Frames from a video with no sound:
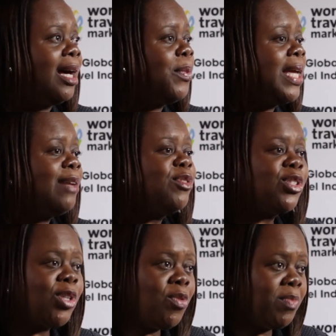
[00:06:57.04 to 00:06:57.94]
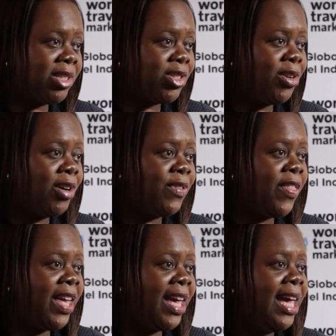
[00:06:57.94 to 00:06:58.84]
We have so much to offer
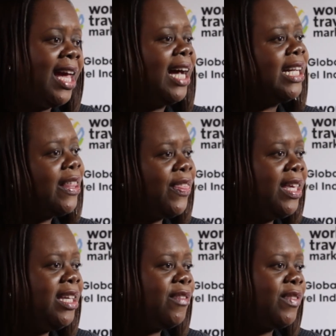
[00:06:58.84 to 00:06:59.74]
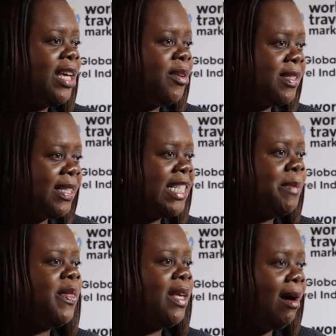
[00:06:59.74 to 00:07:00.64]
there, and I think if they could see some
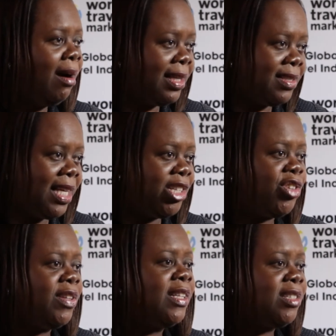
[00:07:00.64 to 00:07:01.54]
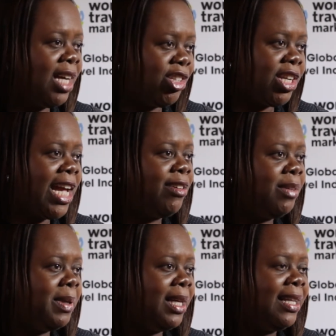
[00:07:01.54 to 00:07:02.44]
of the architecture in the Dutch
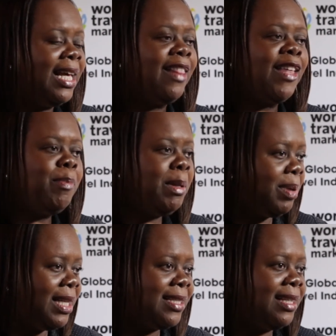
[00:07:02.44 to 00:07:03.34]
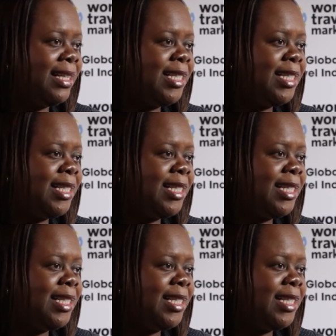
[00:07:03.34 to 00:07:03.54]
Caribbean, they'll be pleasantly